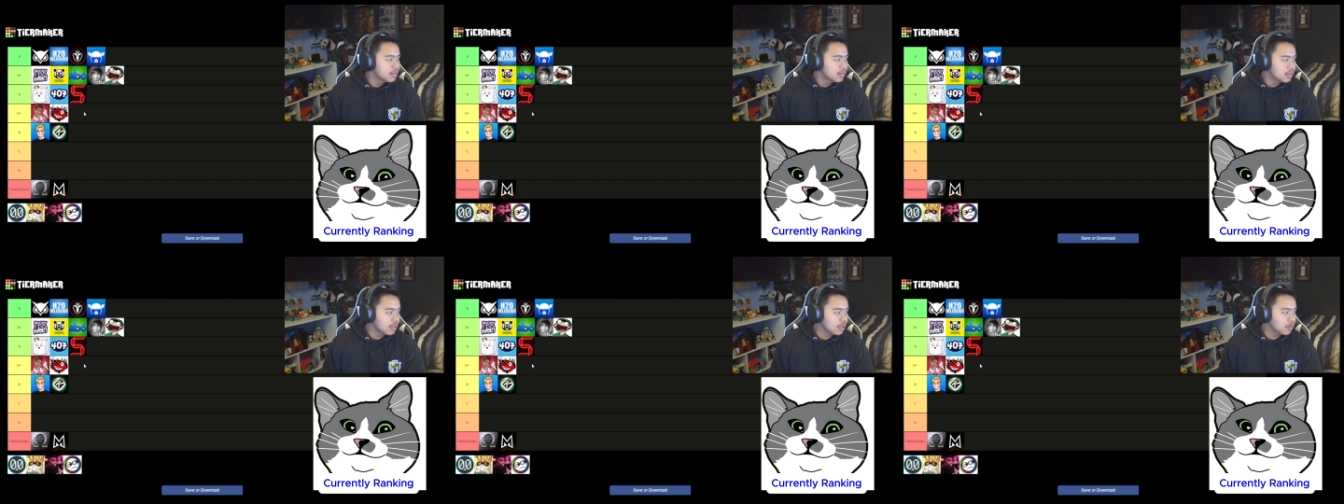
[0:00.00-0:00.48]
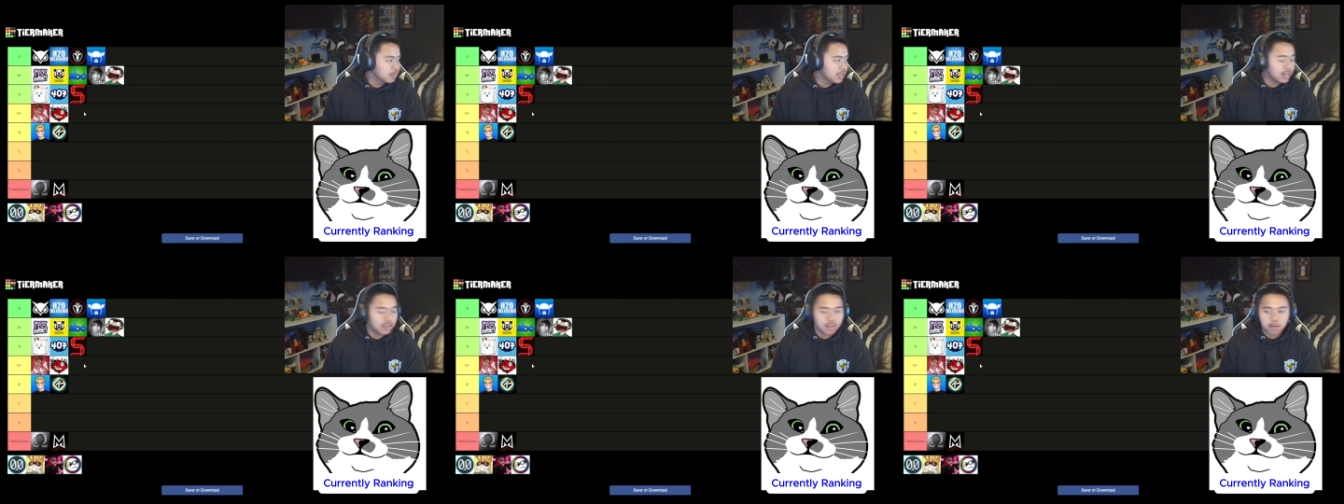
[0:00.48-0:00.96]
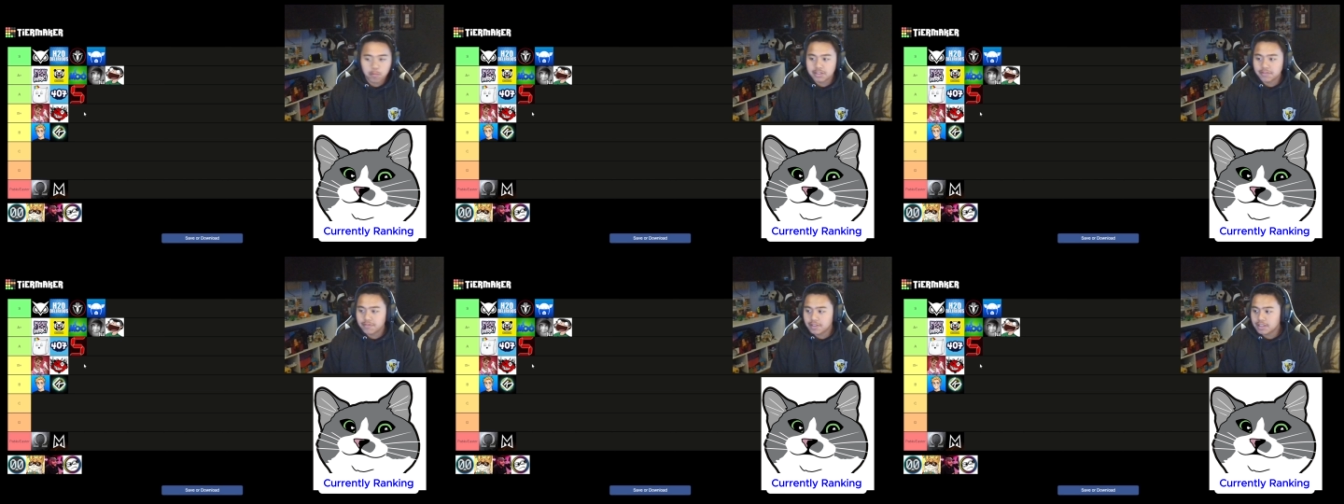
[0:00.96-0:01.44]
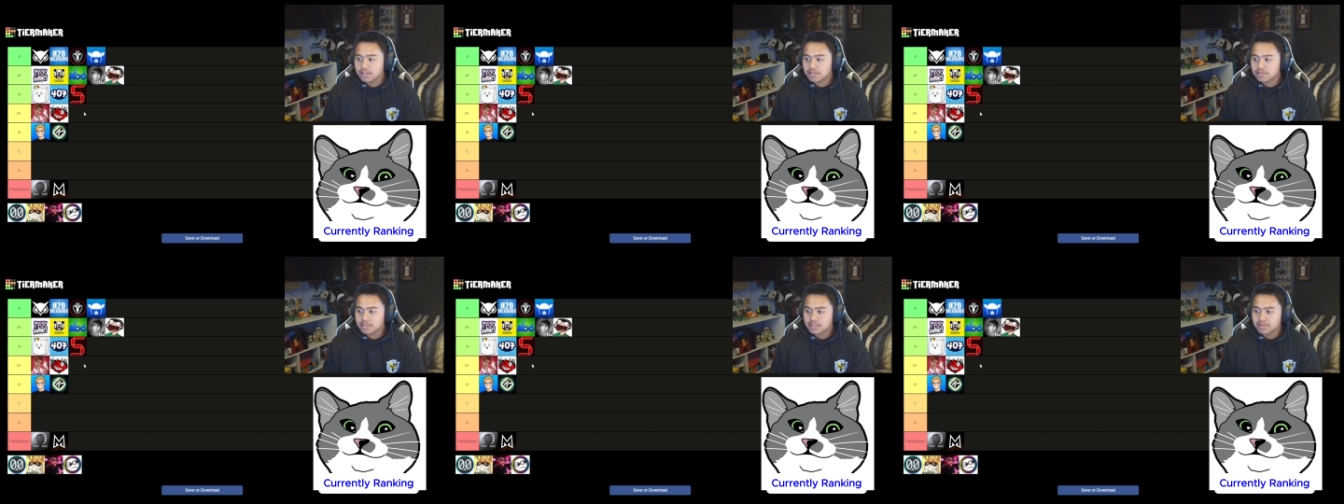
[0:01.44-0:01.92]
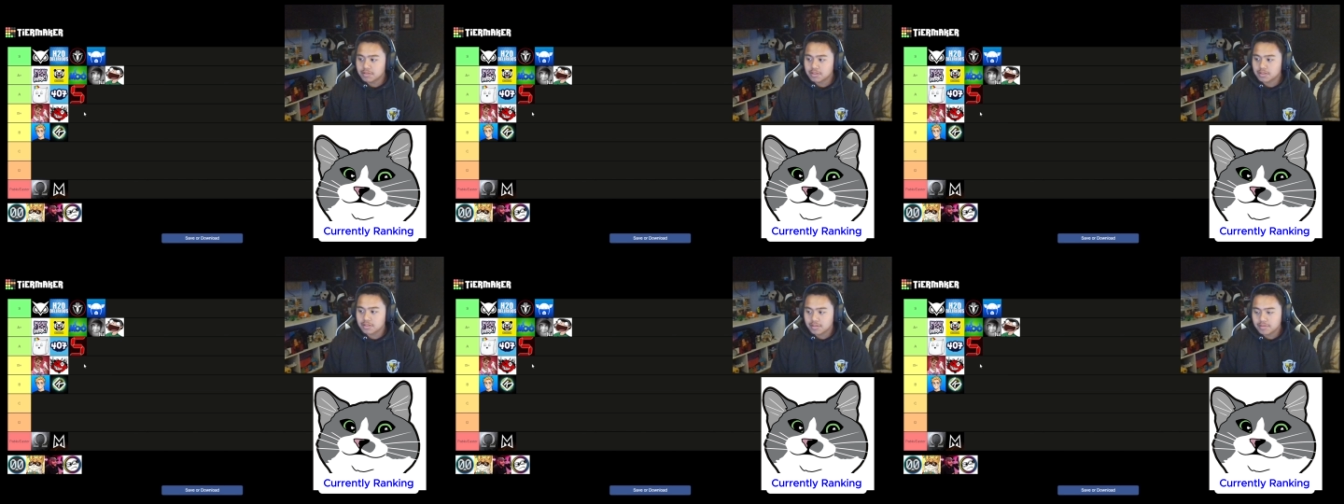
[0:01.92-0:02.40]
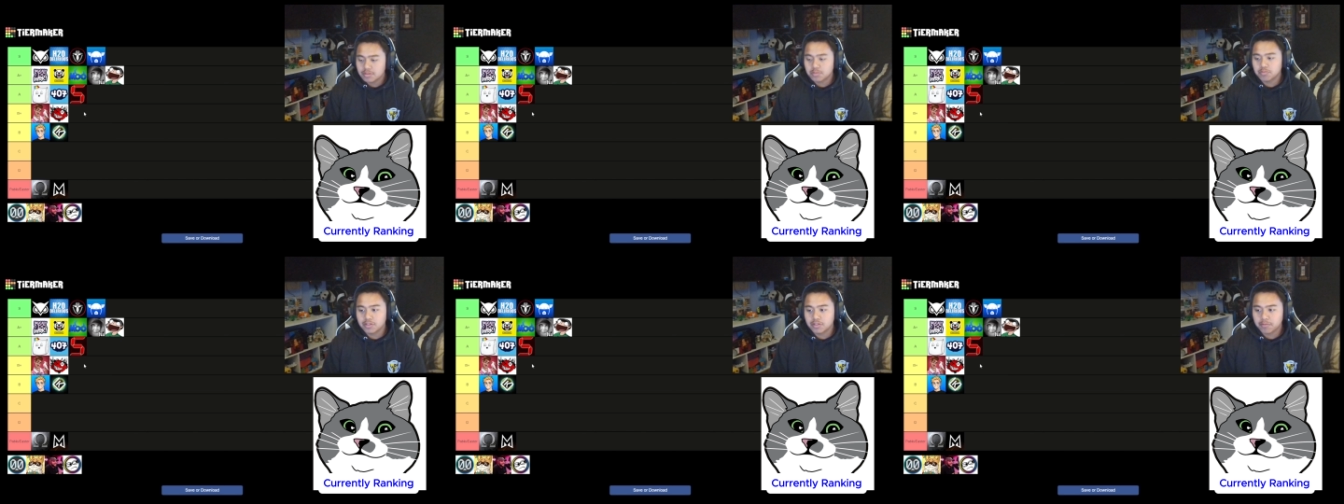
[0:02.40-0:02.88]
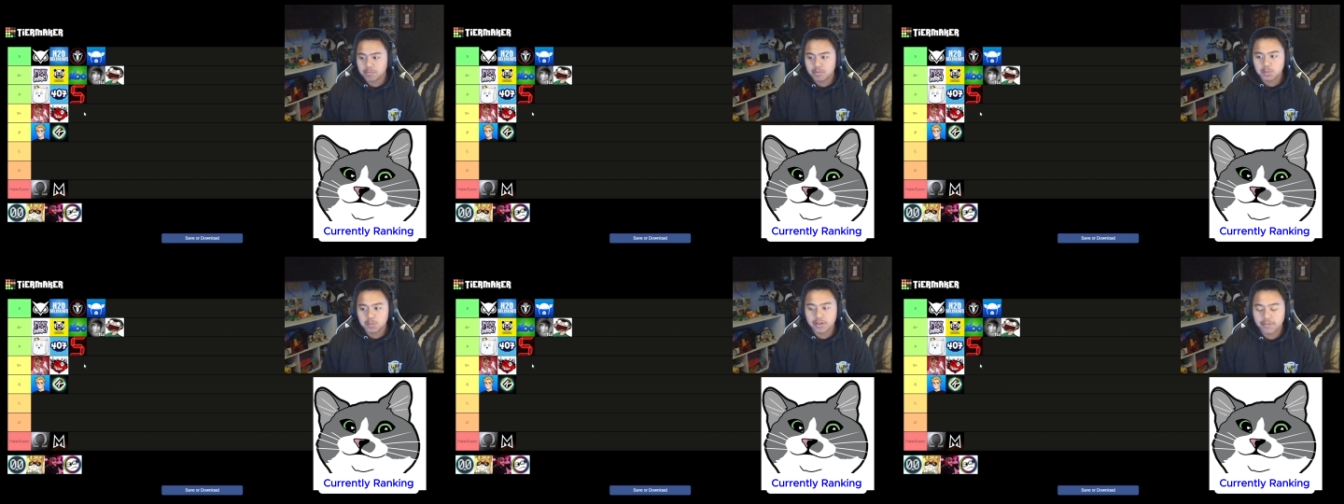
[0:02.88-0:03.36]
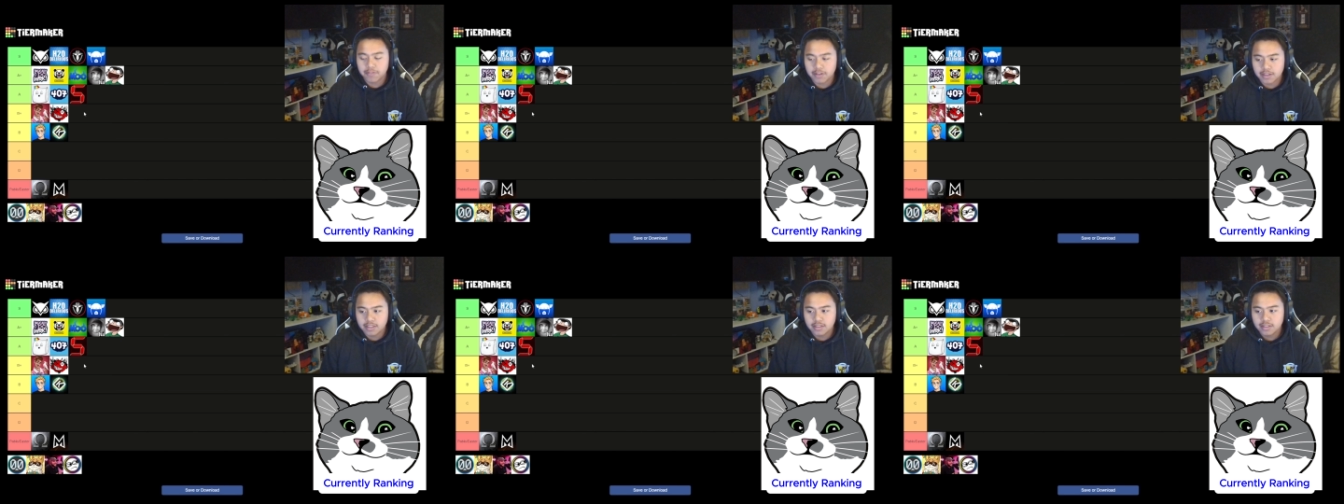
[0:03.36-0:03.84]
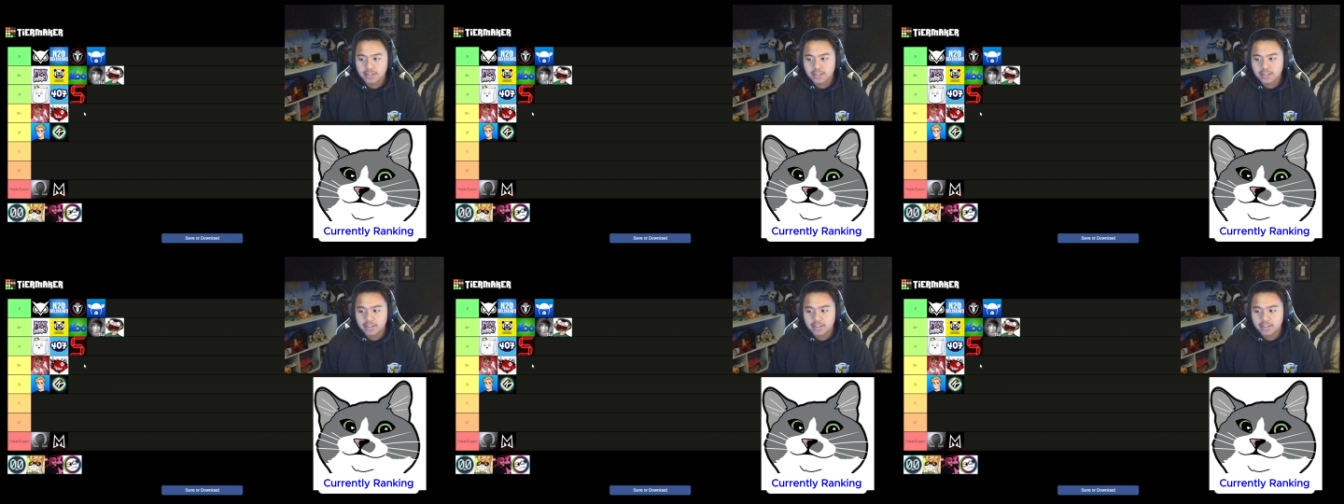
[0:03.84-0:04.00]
Um, he had a little bit of videos. He was he was really he was pretty funny